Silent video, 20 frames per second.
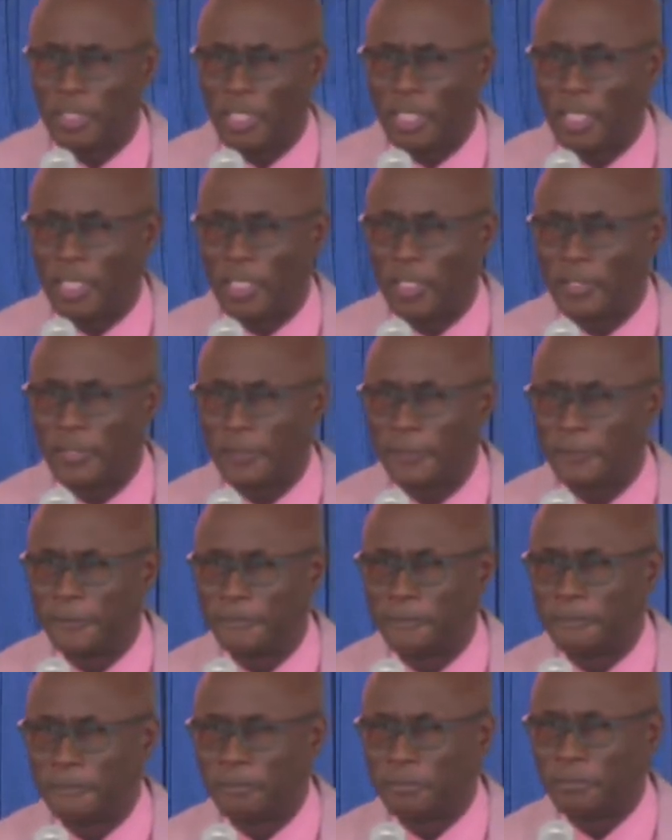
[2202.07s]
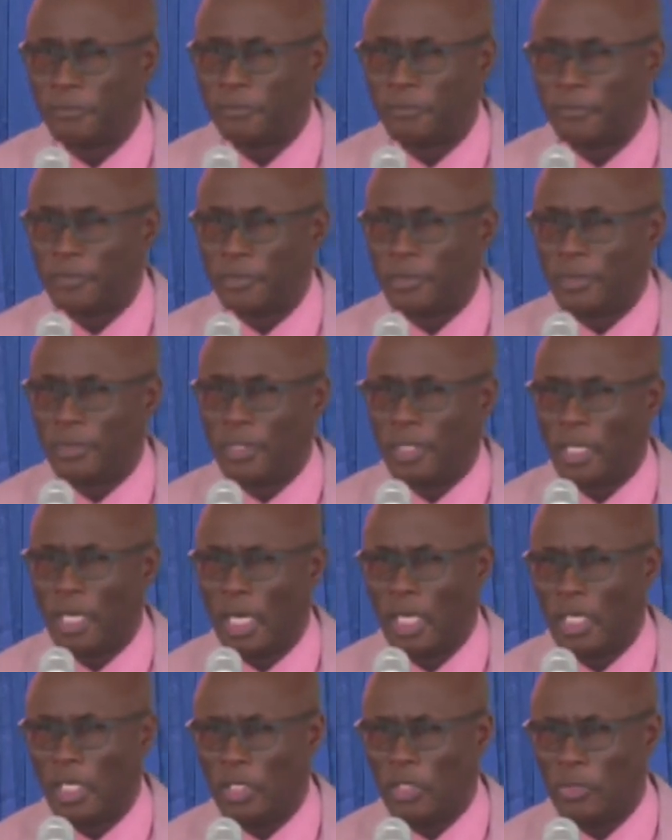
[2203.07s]
God.
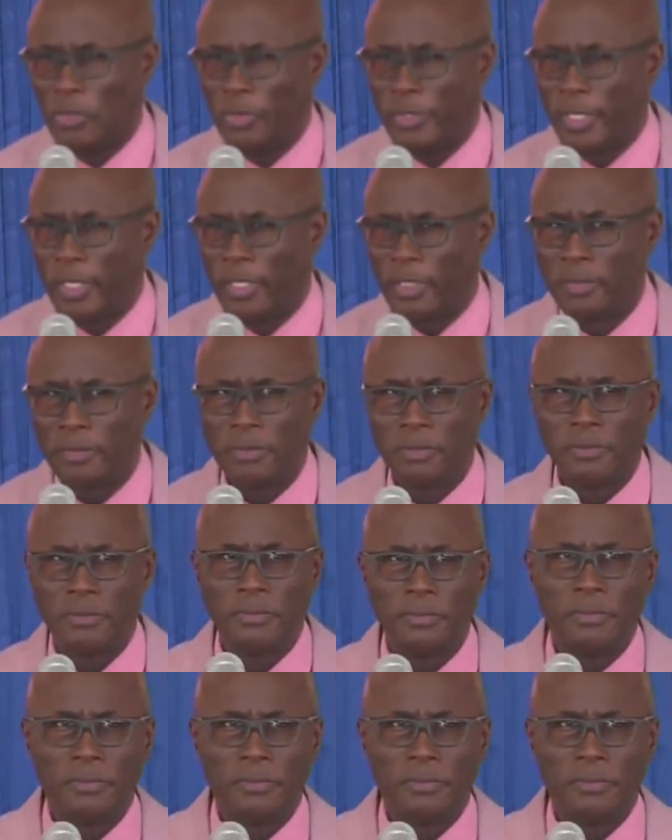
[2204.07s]
Hallelujah.